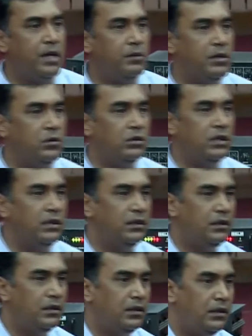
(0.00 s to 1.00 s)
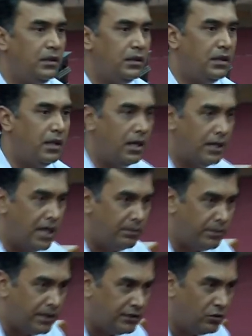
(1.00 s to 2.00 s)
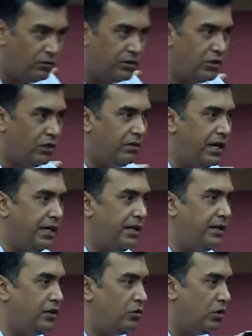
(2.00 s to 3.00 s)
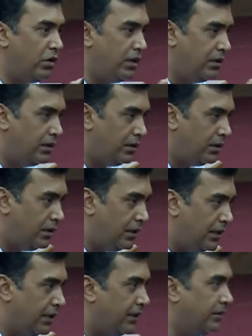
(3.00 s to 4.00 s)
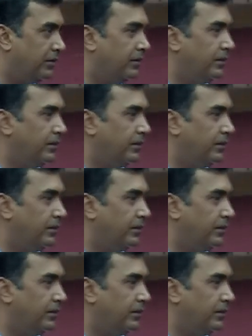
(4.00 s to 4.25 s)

primer to the adapters which you have ligated to your DNA.